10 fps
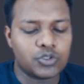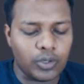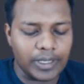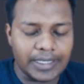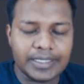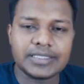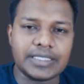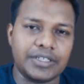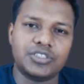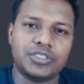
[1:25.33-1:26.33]
So in this
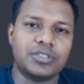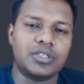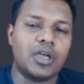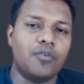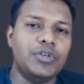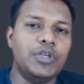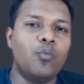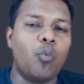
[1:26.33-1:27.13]
section, we